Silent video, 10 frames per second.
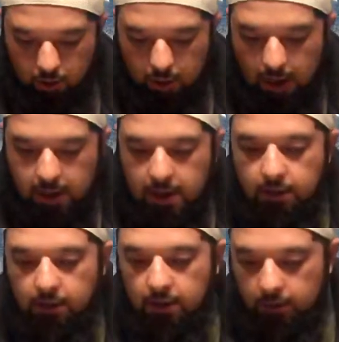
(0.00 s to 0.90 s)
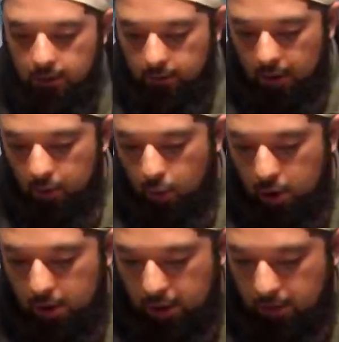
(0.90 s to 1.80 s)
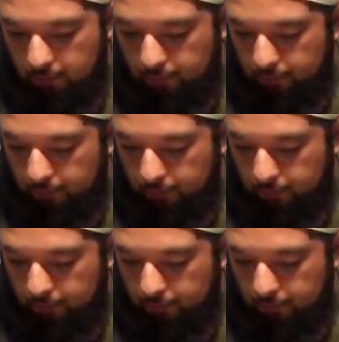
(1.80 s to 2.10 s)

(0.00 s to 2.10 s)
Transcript: So the hadith is in Sahih Bukhari,